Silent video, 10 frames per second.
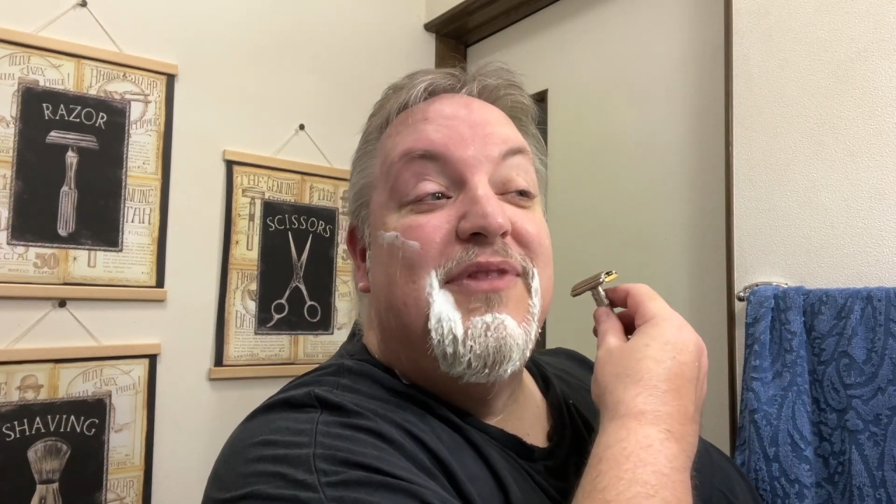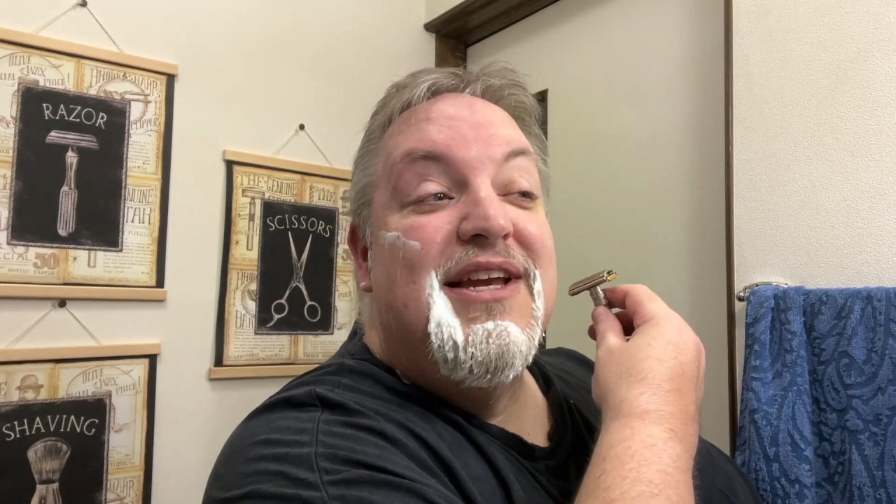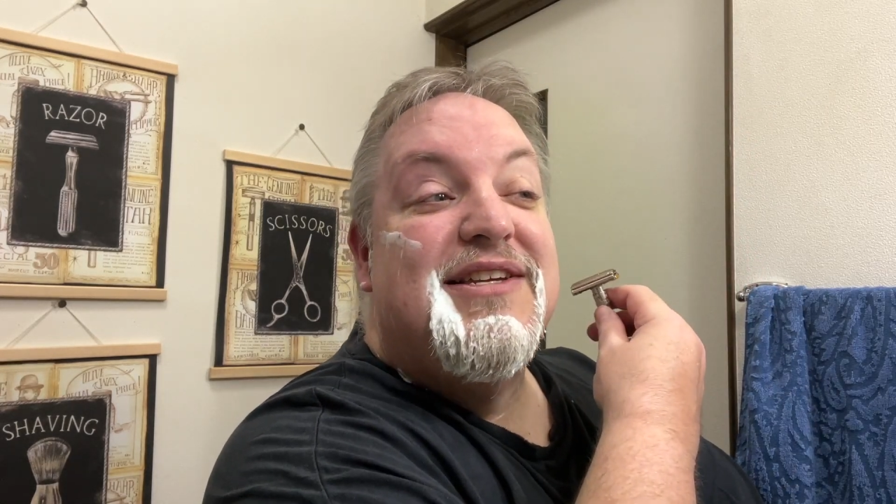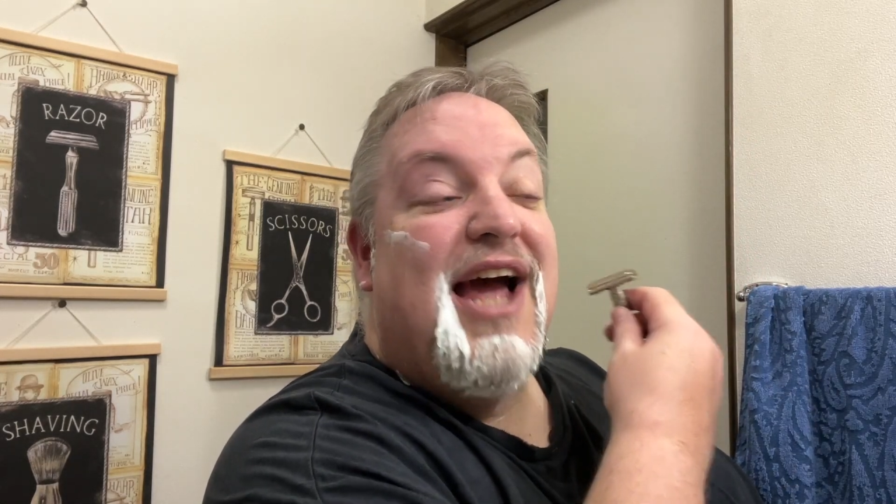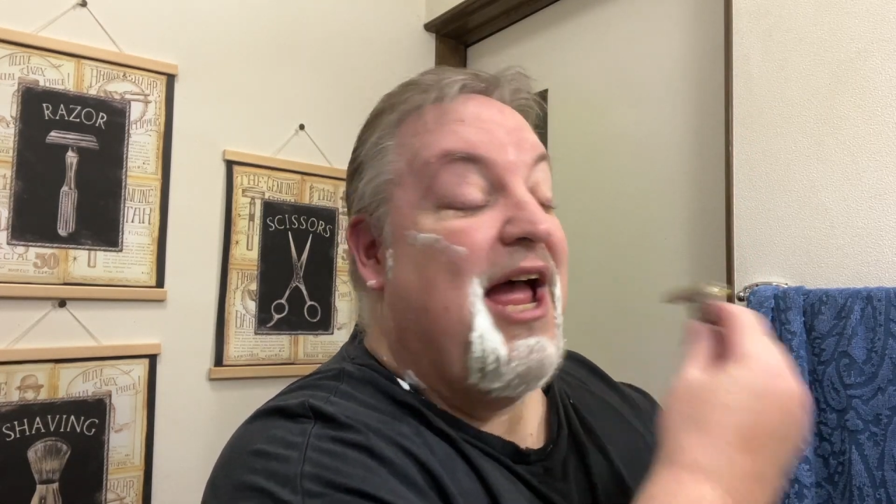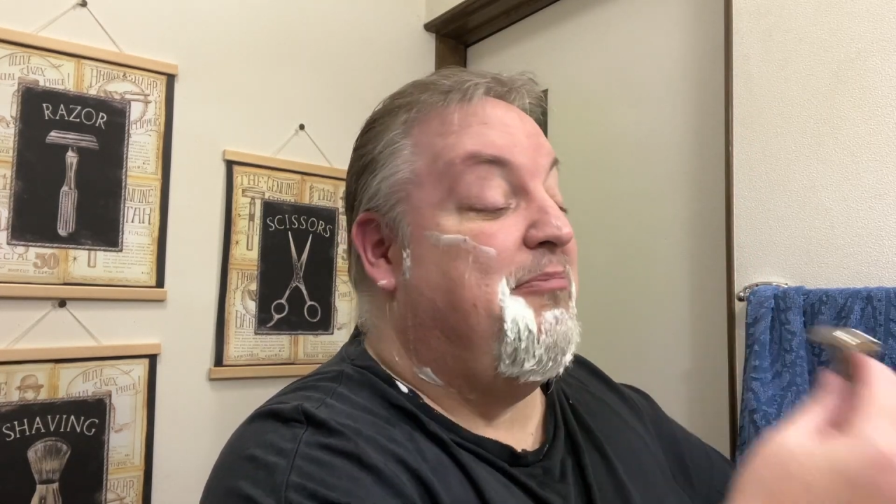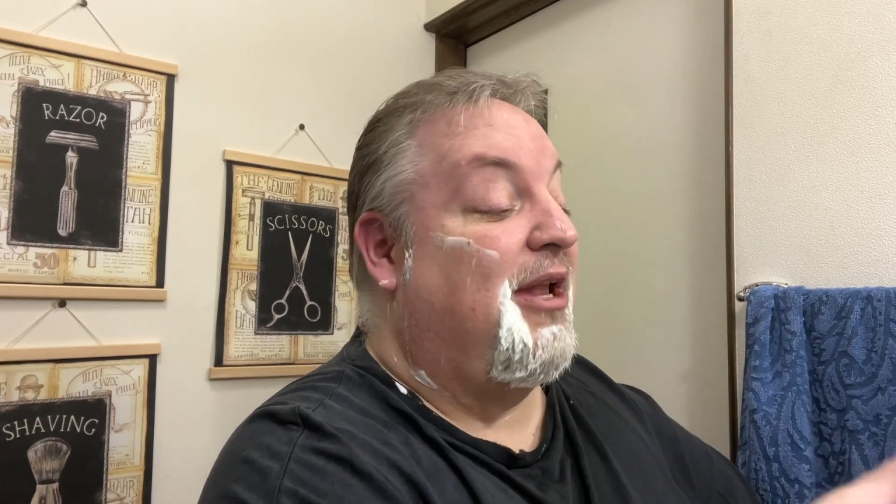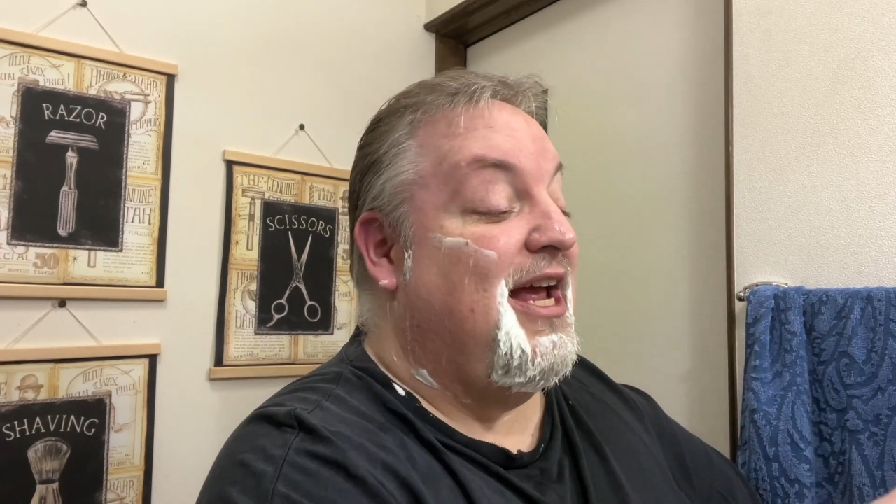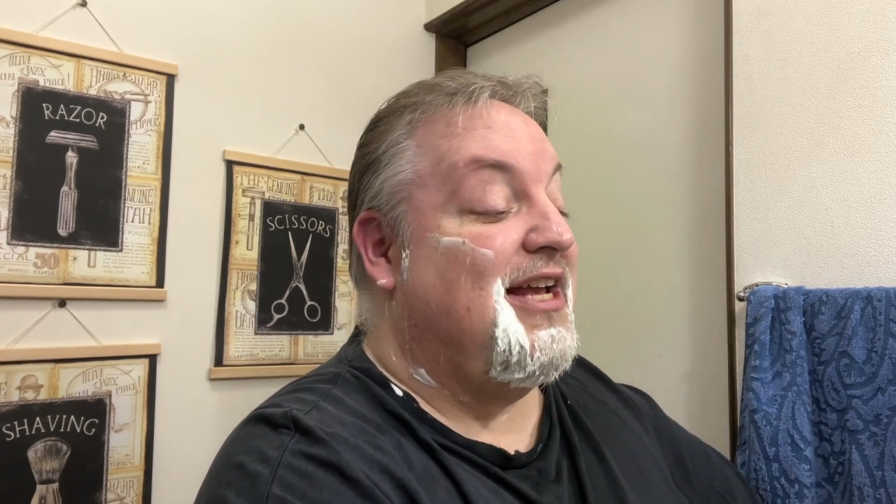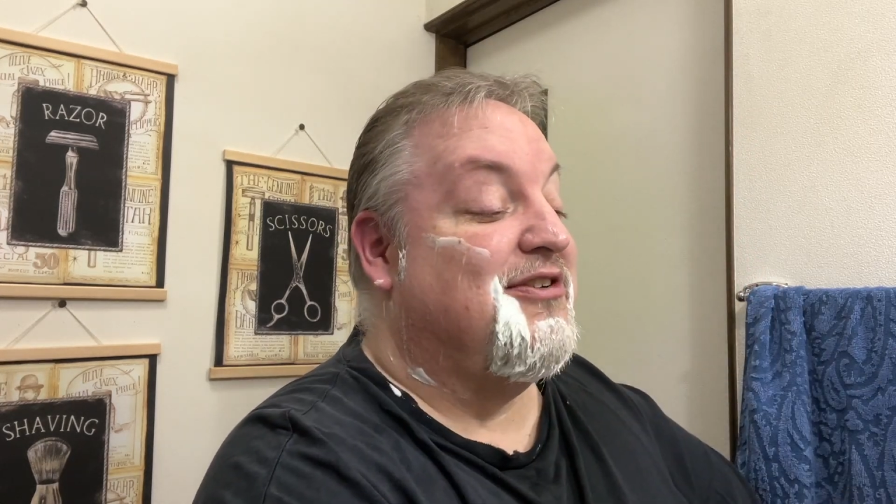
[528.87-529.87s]
These Kai
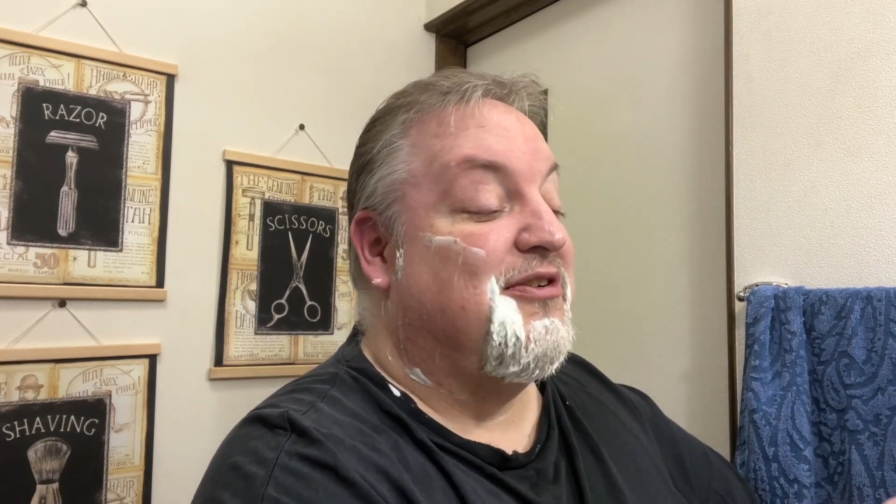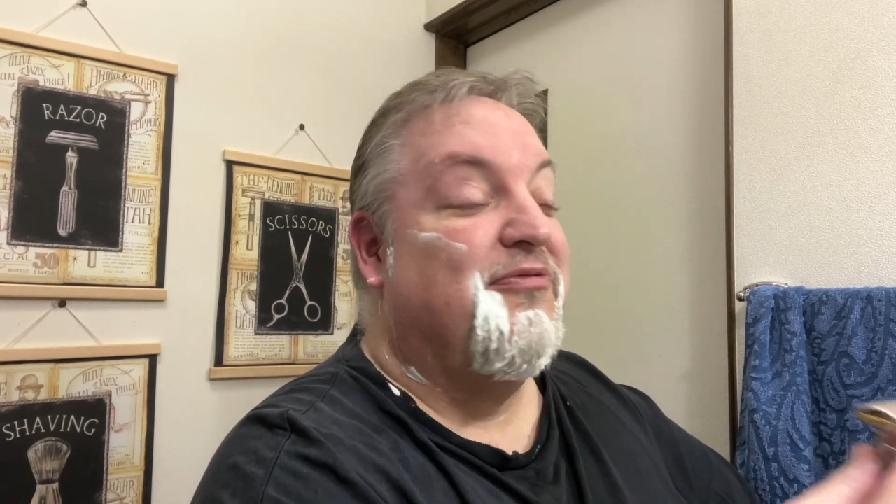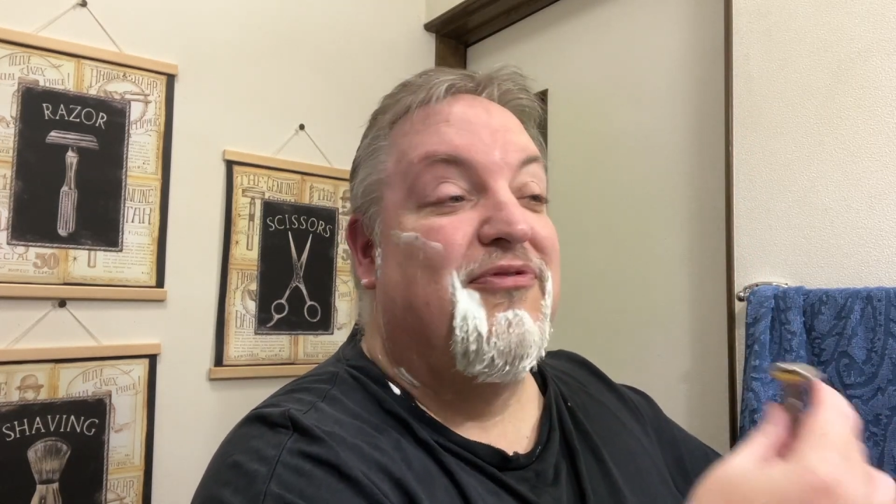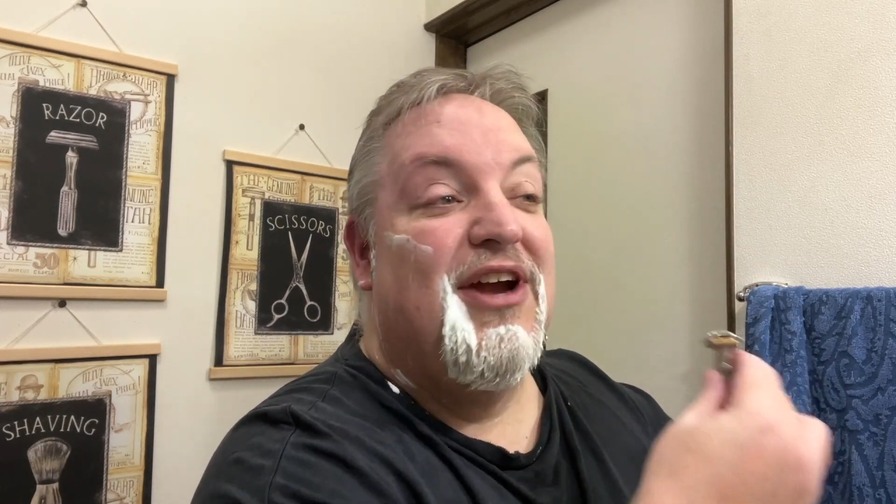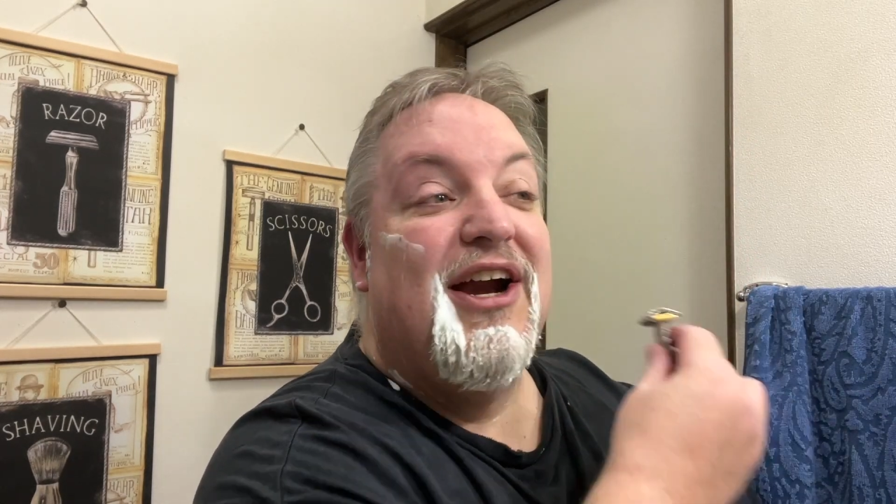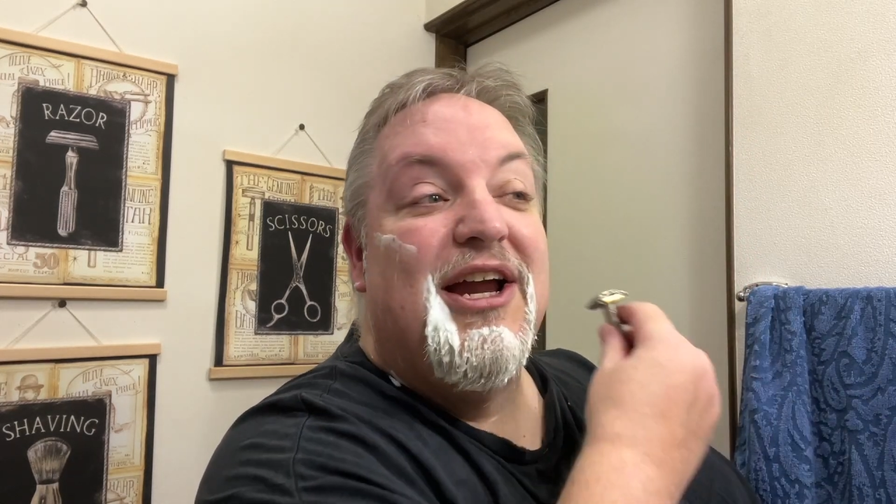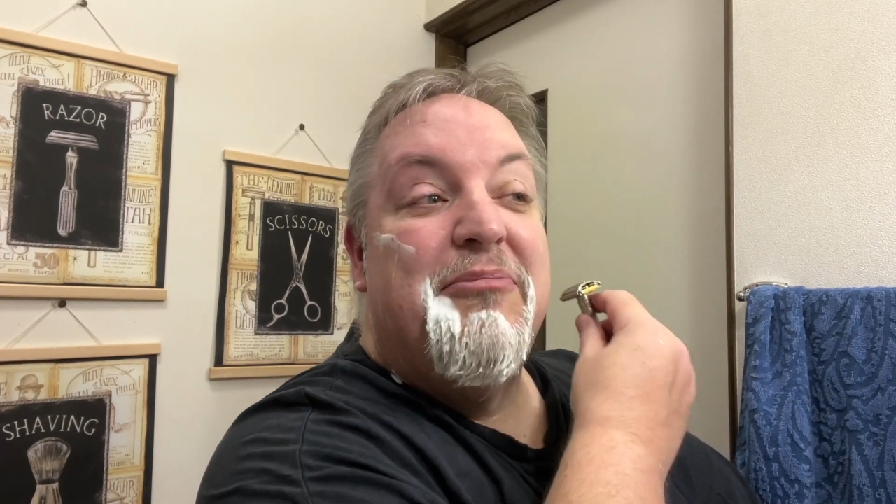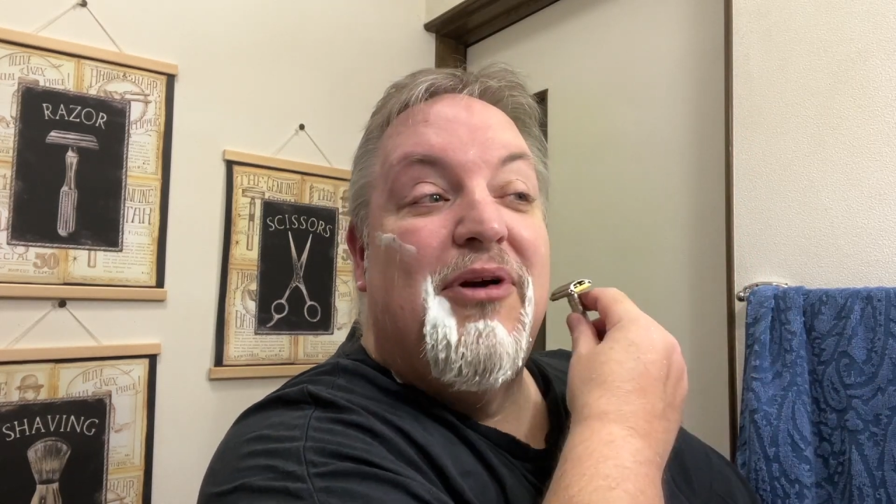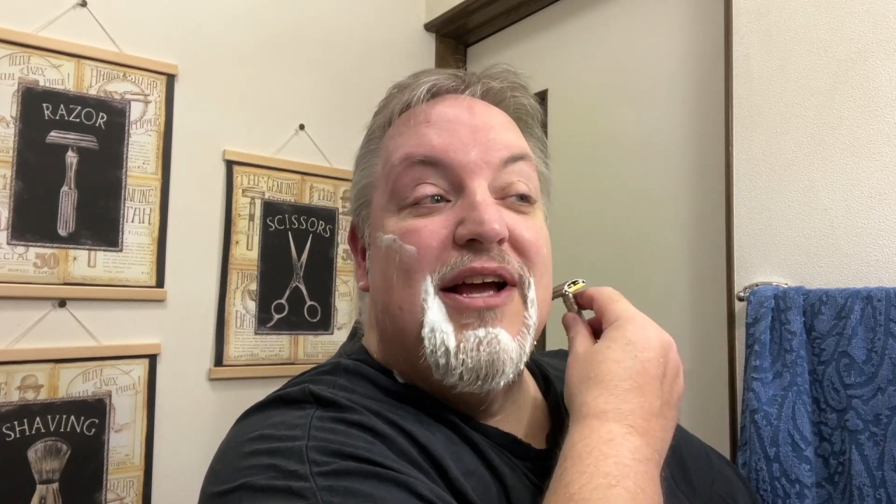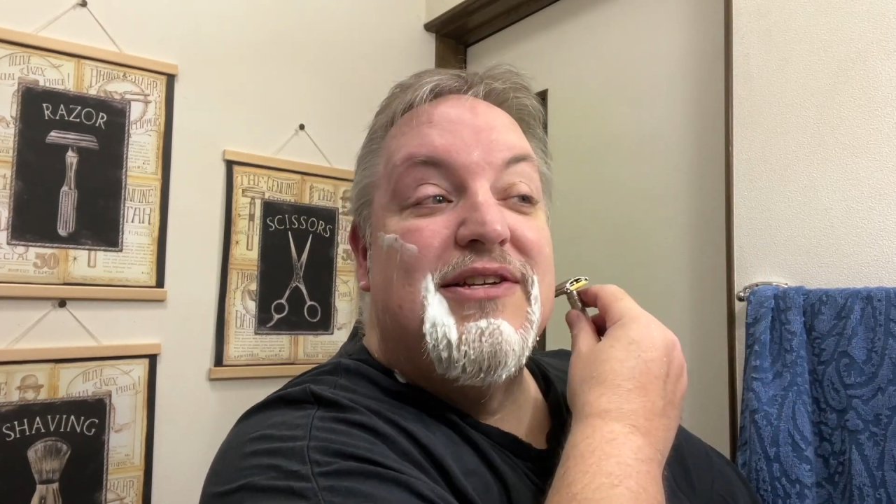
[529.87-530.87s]
blades are very
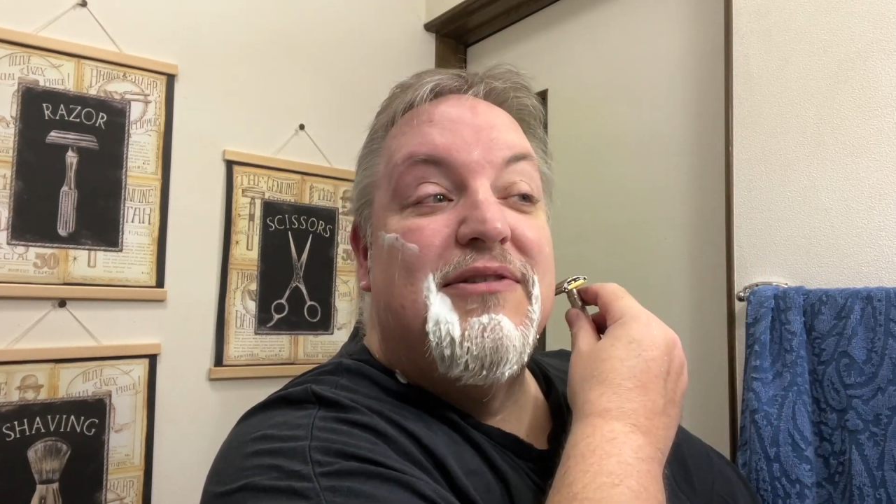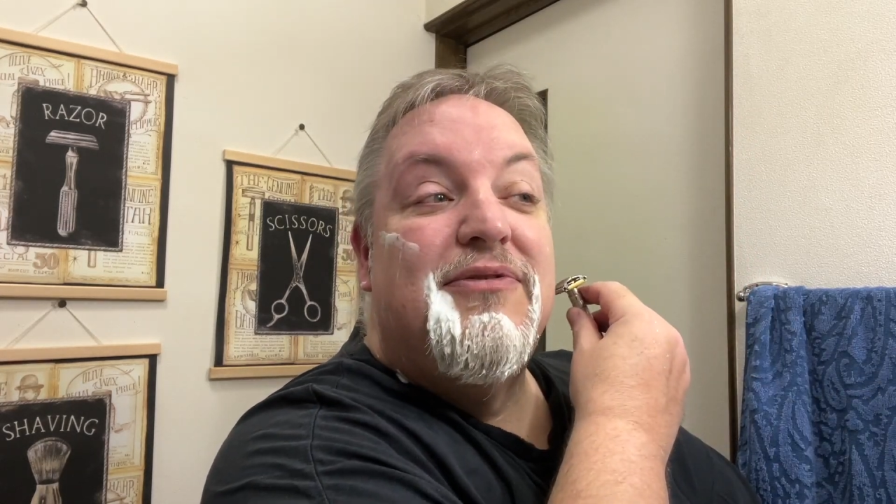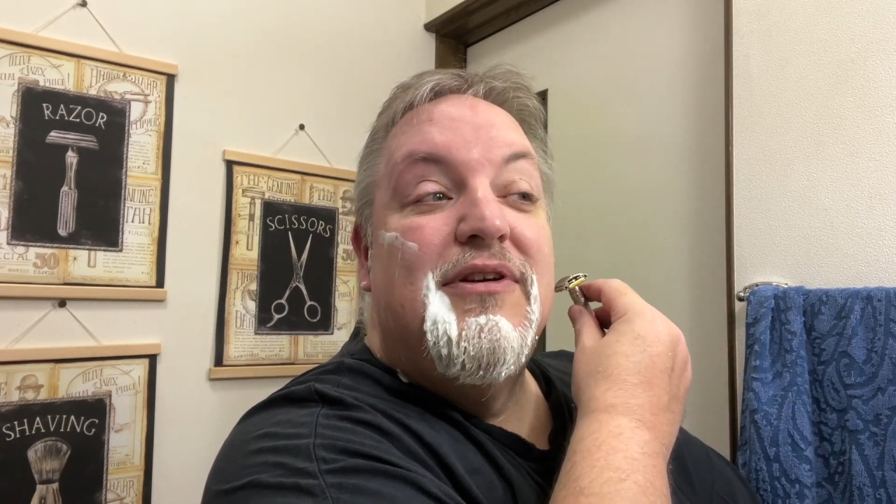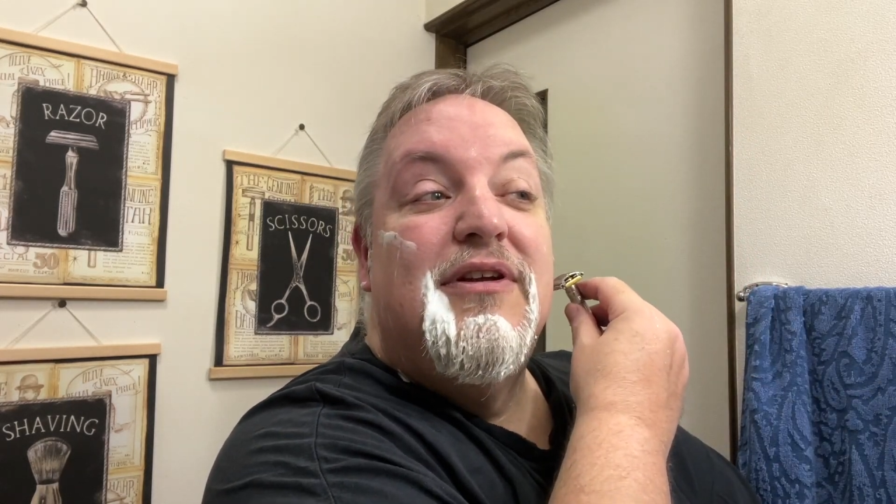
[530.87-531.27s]
impressive.